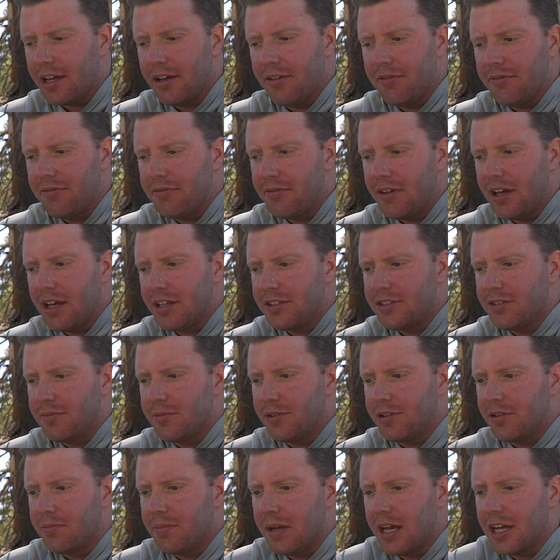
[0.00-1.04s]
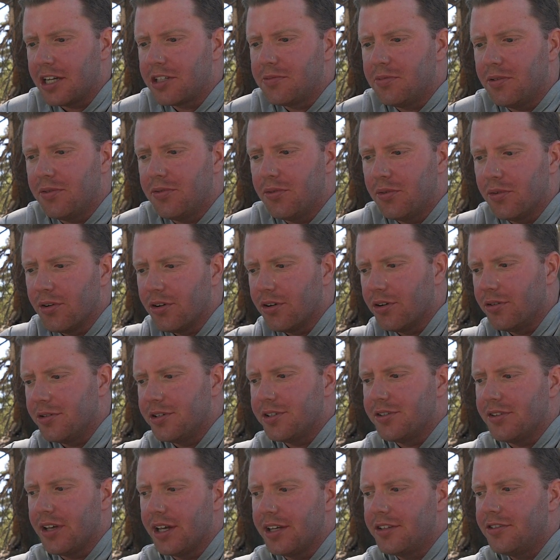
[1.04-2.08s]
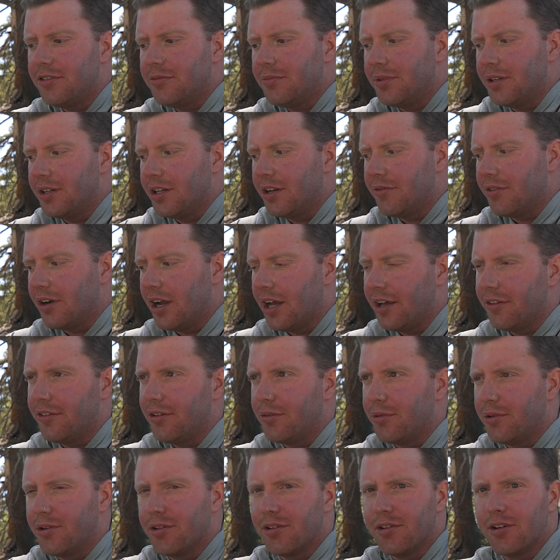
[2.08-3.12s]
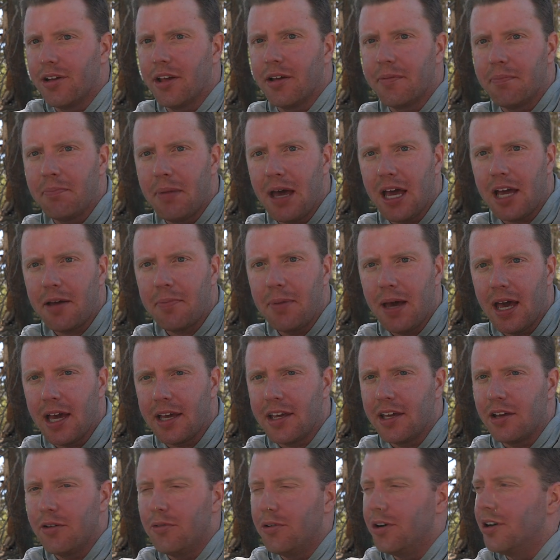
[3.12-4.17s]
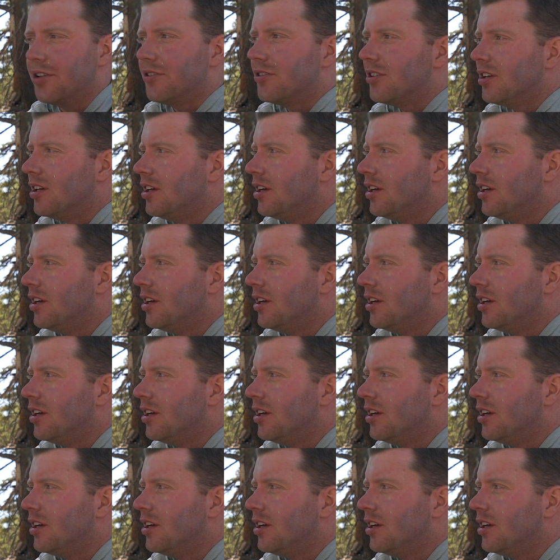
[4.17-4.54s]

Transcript: I've had some of their packs before and always liked them, but never had one of their like backpacking ones.